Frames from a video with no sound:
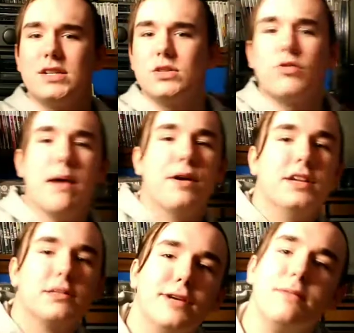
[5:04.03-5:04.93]
the crap out of
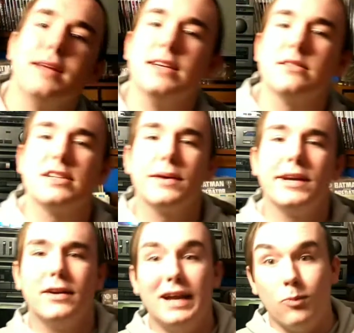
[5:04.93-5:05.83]
this, put it in my LaserDisc
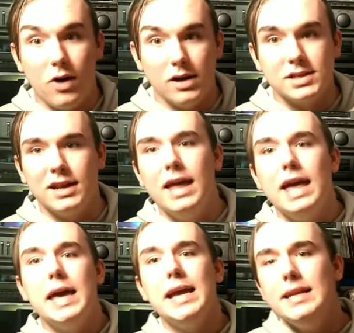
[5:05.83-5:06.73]
player and watch it,
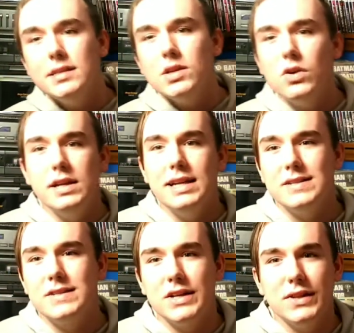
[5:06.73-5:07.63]
it isn't going to
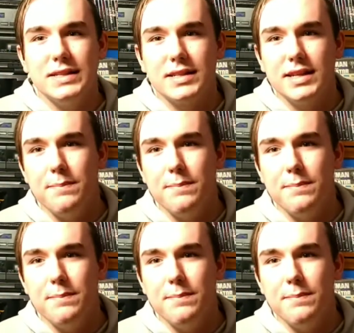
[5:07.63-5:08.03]
necessarily skip.